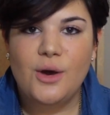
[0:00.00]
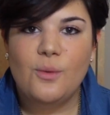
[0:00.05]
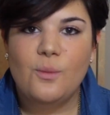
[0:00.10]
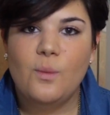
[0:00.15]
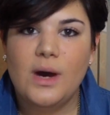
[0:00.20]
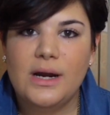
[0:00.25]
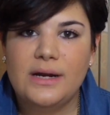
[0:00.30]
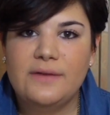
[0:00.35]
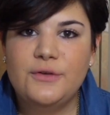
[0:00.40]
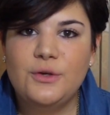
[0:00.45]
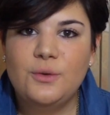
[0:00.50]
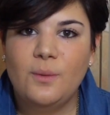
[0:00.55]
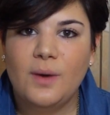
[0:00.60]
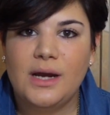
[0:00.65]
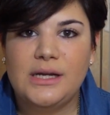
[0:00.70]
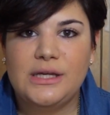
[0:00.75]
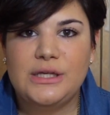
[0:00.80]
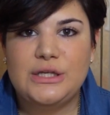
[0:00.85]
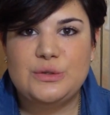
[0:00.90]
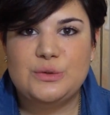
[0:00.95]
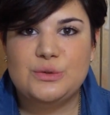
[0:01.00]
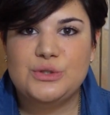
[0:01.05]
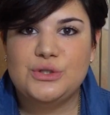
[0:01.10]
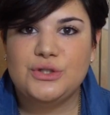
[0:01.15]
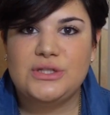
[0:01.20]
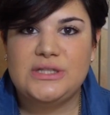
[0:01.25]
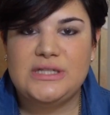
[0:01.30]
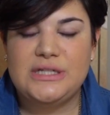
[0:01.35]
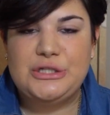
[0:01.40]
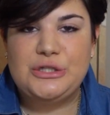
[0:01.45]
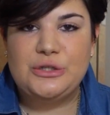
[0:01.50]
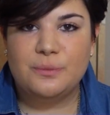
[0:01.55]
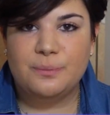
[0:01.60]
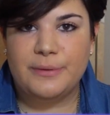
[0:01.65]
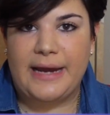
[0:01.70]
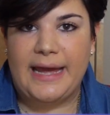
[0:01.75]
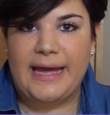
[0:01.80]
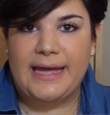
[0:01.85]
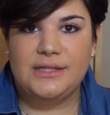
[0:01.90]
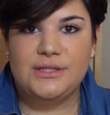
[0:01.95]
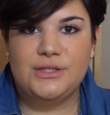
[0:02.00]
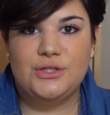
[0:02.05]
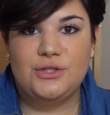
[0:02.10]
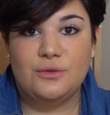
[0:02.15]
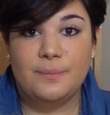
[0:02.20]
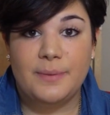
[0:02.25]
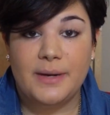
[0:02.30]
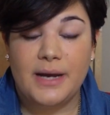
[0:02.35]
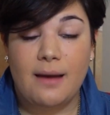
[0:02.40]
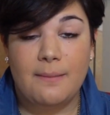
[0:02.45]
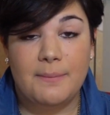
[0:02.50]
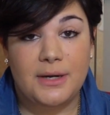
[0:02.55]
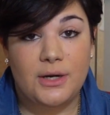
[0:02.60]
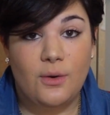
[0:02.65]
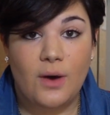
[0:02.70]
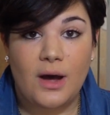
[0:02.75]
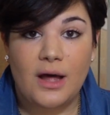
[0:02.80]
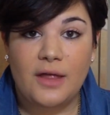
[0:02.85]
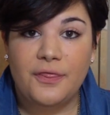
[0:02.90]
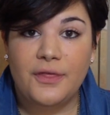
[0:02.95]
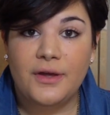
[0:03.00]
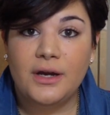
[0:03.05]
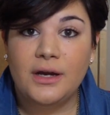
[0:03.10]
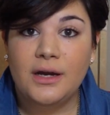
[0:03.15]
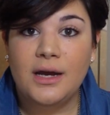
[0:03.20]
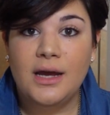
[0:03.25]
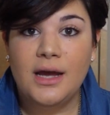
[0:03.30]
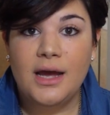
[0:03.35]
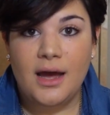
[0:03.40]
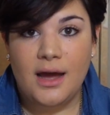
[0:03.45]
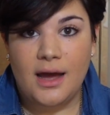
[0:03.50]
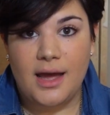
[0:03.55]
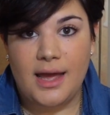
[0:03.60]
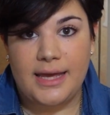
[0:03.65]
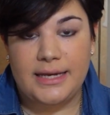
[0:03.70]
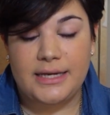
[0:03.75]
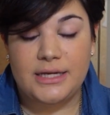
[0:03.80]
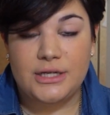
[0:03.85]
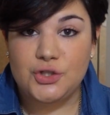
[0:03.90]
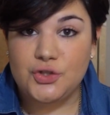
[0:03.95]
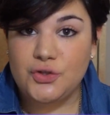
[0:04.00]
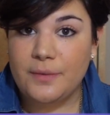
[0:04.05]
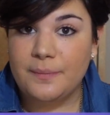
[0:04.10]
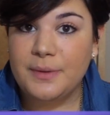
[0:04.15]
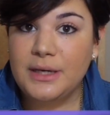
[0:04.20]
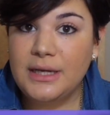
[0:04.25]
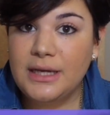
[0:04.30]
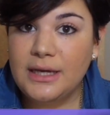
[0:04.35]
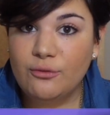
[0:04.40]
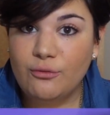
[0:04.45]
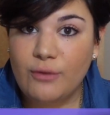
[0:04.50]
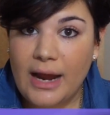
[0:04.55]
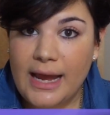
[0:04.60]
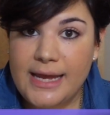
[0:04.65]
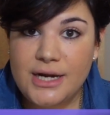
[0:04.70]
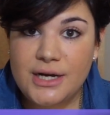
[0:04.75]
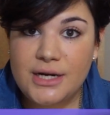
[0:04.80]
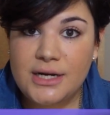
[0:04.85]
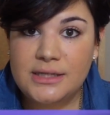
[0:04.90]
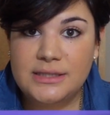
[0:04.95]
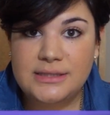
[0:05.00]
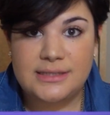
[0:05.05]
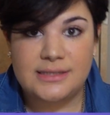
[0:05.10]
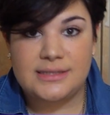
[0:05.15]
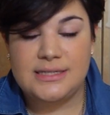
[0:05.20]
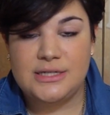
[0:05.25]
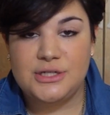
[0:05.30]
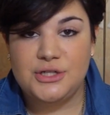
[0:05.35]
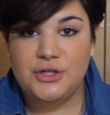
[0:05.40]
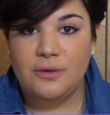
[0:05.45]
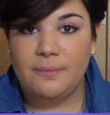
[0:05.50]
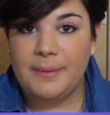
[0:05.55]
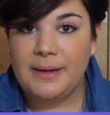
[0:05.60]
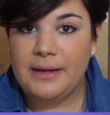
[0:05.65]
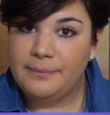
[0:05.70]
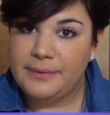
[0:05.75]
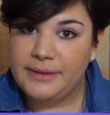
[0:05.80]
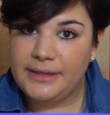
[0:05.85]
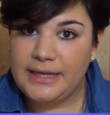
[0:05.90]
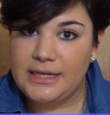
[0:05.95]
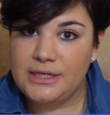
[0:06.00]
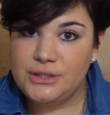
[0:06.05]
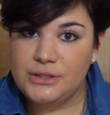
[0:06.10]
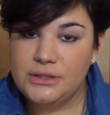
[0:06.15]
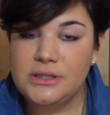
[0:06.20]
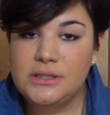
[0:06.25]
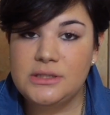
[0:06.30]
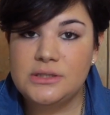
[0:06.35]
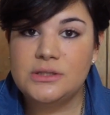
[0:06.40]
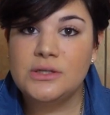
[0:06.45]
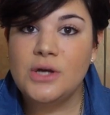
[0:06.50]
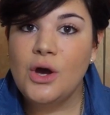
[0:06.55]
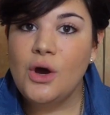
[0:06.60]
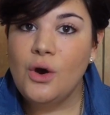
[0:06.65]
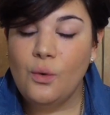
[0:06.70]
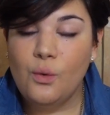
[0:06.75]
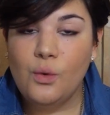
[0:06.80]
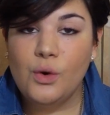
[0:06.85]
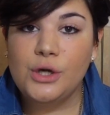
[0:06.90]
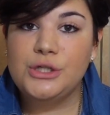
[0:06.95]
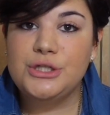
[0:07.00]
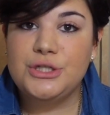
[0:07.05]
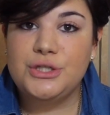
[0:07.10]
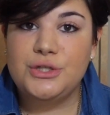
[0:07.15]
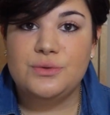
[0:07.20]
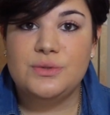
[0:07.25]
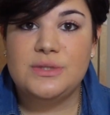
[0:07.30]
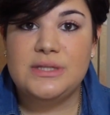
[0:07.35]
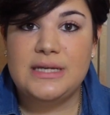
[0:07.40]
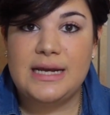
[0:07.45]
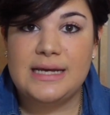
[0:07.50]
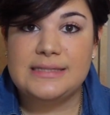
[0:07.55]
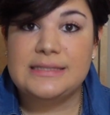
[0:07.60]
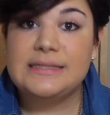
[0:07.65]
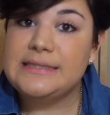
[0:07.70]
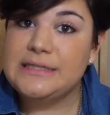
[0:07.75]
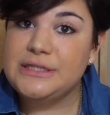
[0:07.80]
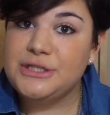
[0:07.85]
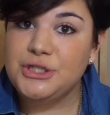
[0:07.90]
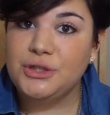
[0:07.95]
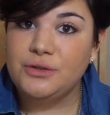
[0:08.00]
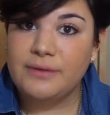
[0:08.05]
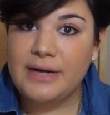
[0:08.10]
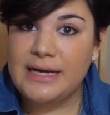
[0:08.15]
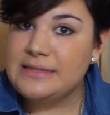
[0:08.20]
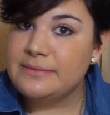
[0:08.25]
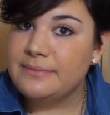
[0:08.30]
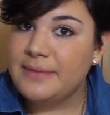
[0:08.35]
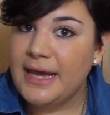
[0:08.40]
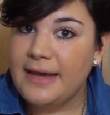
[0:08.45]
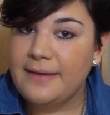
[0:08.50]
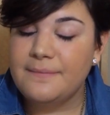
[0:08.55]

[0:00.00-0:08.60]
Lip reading: What if you want to use your digital brand to become an author, a contributing writer to digital publications, or just use it as a digital resume?